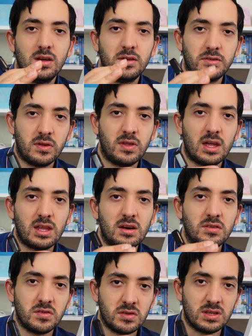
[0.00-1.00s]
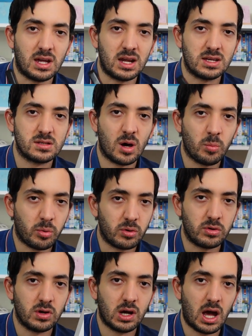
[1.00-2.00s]
So now that I've given you that
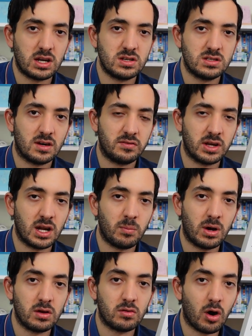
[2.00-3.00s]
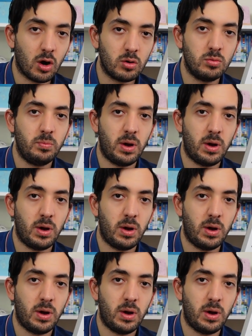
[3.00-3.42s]
example, you can actually start thinking about your own